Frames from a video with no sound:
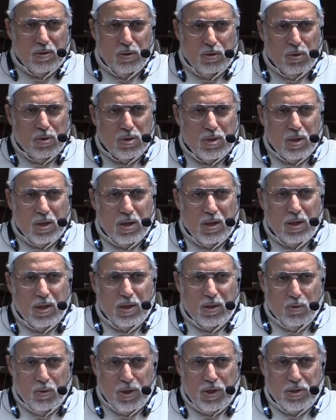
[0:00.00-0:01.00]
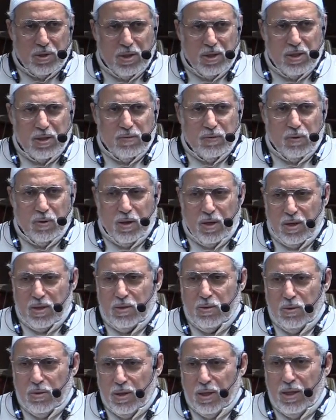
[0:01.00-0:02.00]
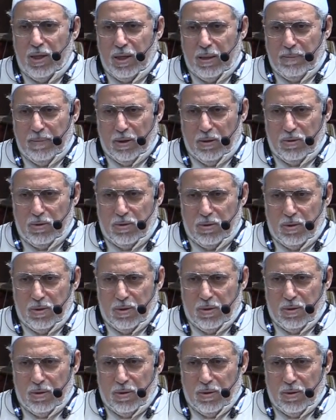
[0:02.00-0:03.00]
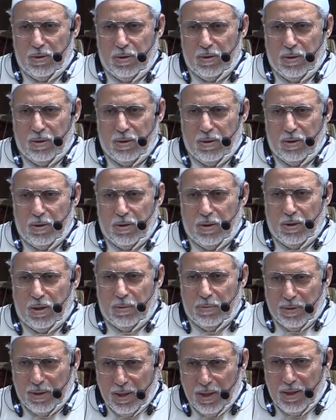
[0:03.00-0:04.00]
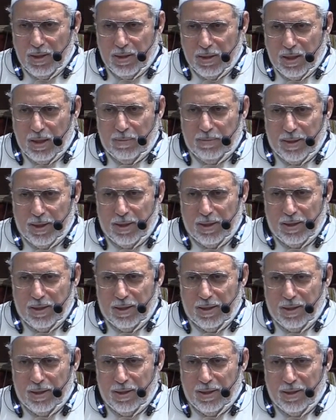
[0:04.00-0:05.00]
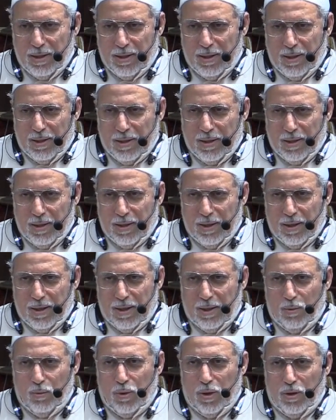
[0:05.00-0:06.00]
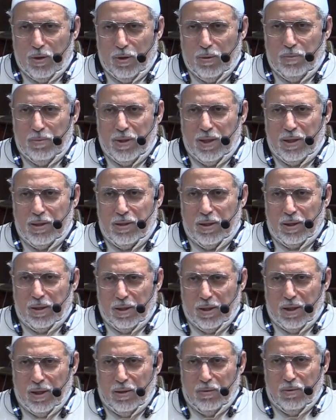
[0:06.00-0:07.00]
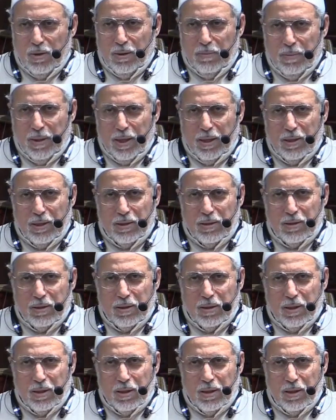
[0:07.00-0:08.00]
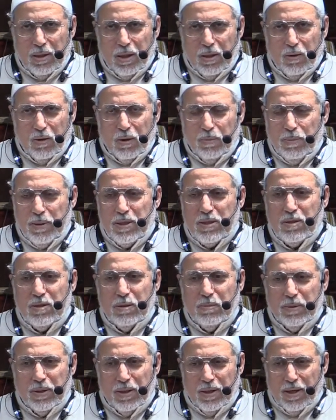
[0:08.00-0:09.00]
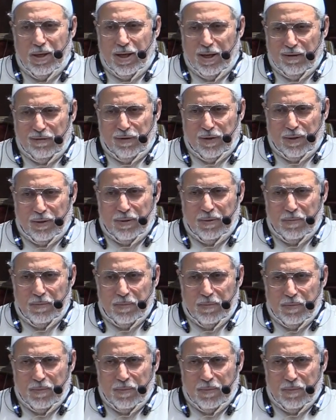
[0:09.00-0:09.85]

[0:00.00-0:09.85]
Those are questions for us to think about. Ramadan is coming, and we hope that Allah will make it our best Ramadan ever